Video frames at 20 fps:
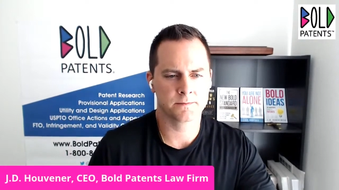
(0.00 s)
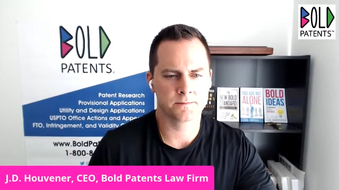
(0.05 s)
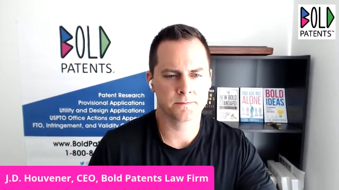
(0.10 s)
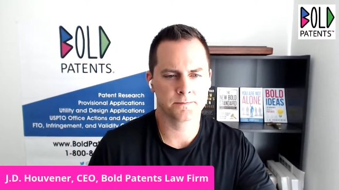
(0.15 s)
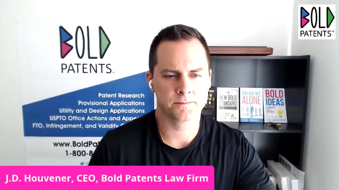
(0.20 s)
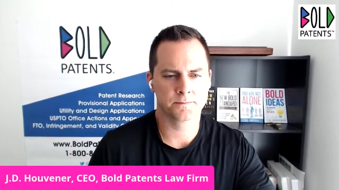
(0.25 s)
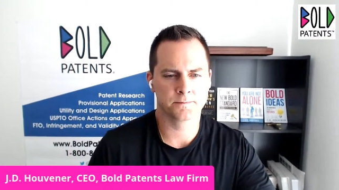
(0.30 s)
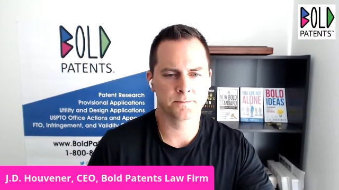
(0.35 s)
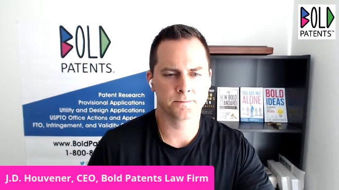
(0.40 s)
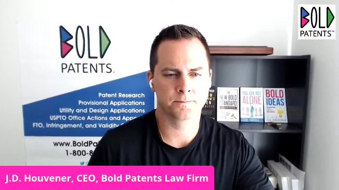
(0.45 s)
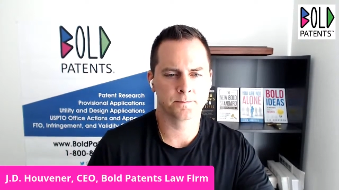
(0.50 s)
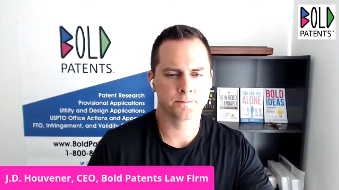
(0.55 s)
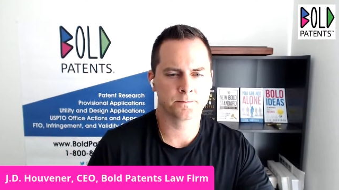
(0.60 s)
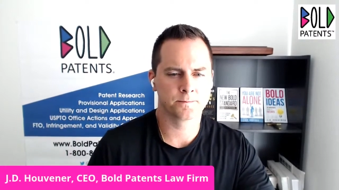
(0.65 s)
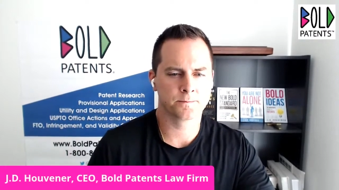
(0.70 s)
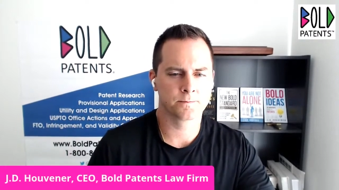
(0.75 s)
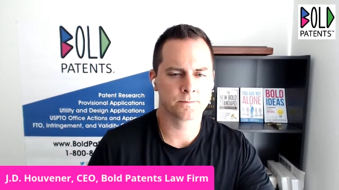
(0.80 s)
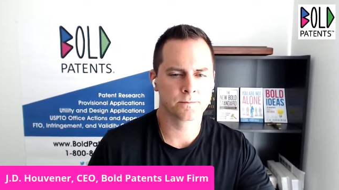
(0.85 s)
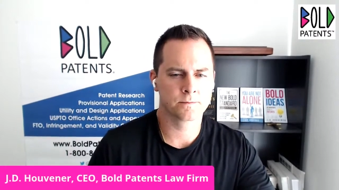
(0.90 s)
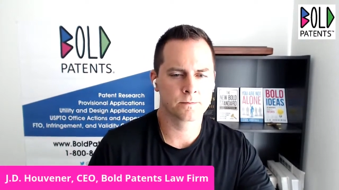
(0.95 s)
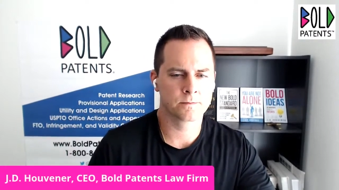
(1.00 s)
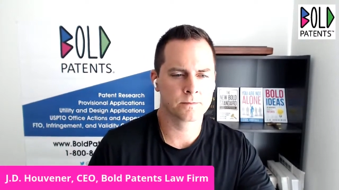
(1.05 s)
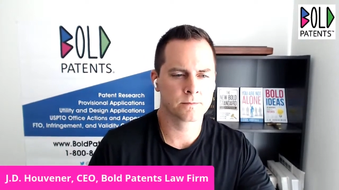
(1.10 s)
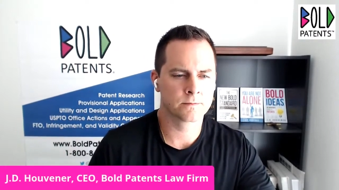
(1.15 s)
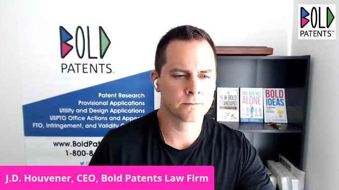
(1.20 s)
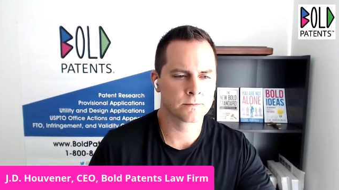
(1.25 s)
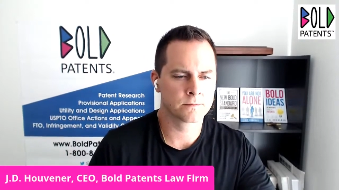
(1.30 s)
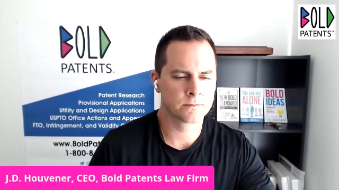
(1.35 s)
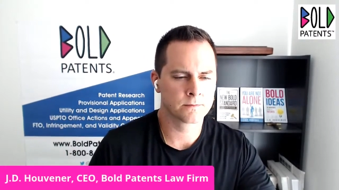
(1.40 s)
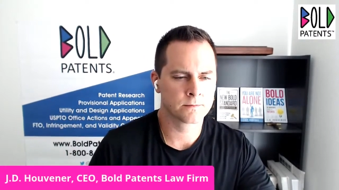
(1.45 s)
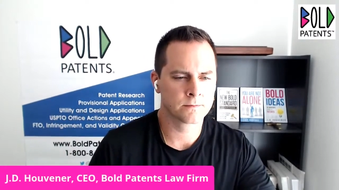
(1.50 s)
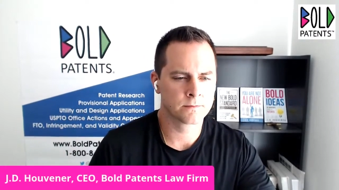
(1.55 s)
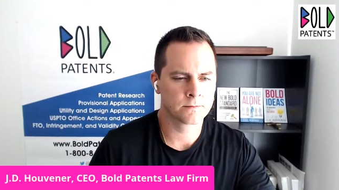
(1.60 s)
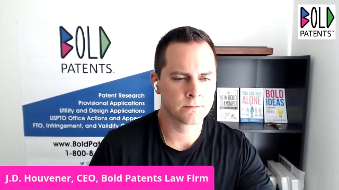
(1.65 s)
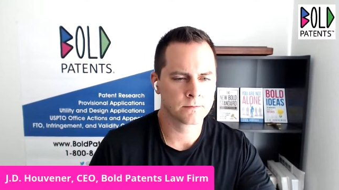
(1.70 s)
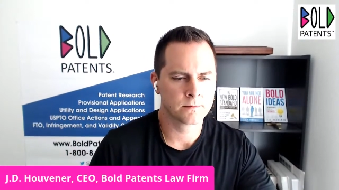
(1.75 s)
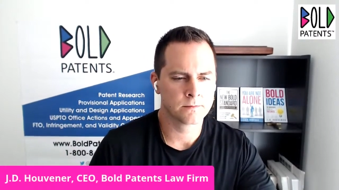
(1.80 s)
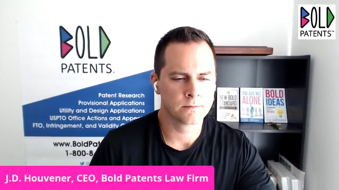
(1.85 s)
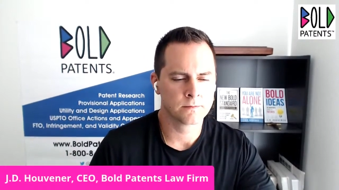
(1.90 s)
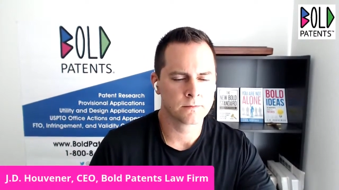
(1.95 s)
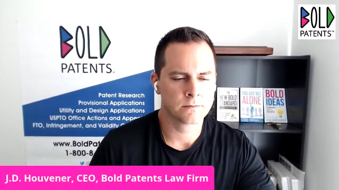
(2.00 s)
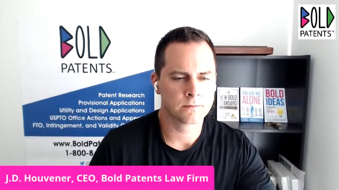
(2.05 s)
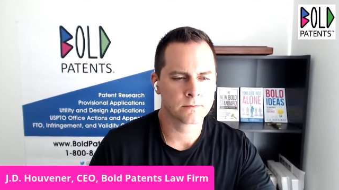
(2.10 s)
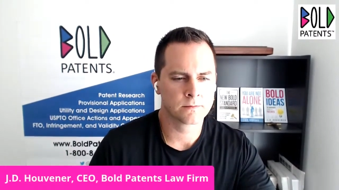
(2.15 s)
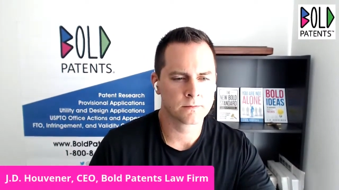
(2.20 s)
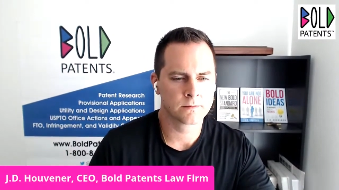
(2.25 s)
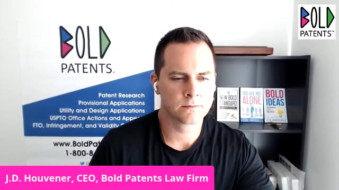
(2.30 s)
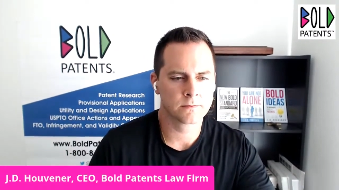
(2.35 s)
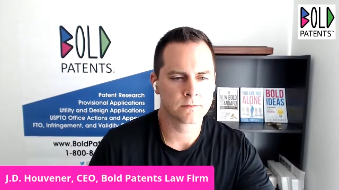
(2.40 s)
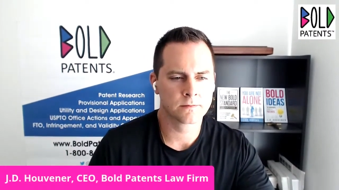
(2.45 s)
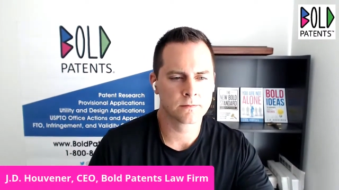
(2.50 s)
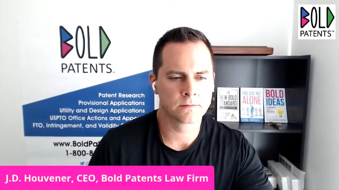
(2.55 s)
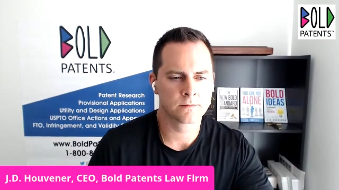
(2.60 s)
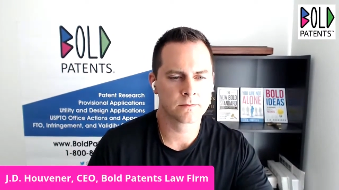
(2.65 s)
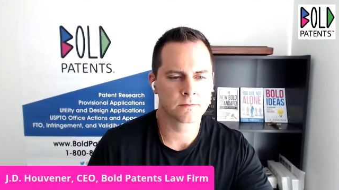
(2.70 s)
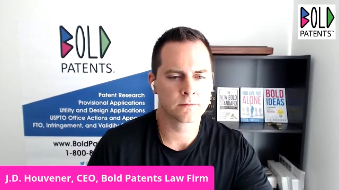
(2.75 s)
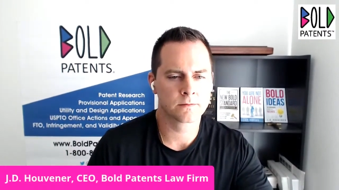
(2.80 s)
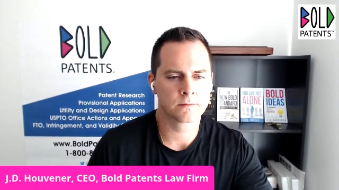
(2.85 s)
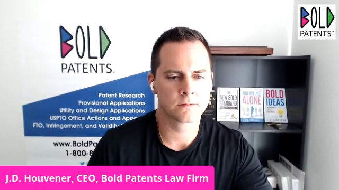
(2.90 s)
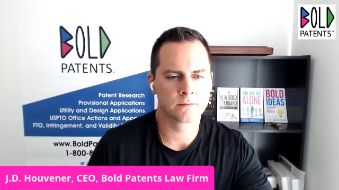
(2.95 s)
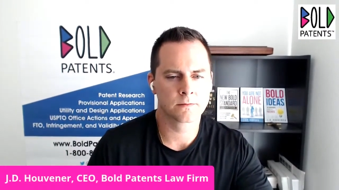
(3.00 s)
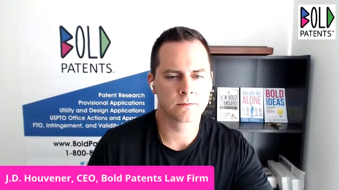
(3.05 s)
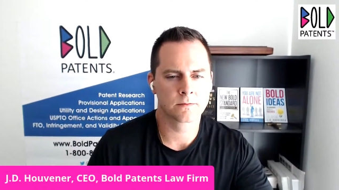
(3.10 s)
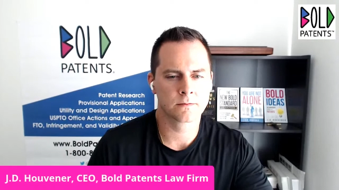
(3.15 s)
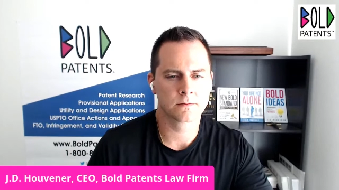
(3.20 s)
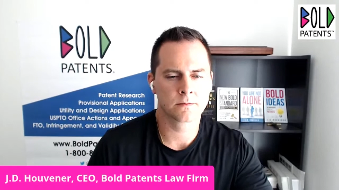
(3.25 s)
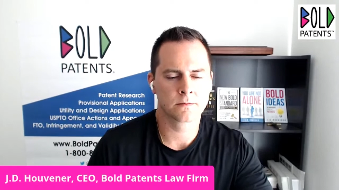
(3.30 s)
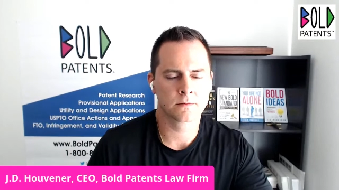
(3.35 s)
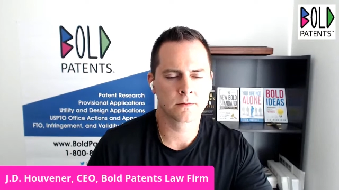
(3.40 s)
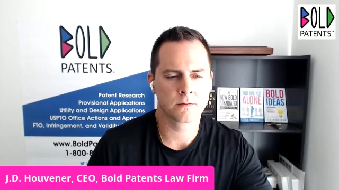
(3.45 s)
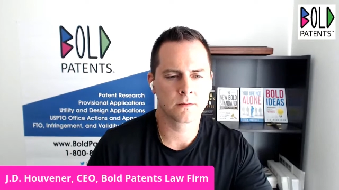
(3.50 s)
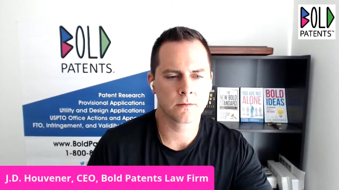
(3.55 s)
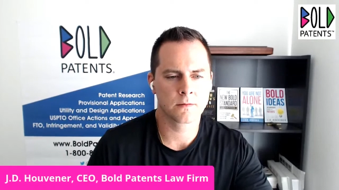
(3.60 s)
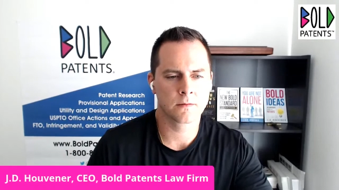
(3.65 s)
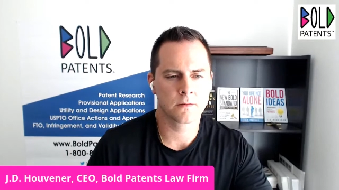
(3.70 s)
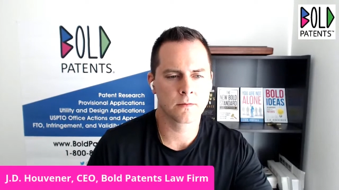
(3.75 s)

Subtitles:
Nobody speaks.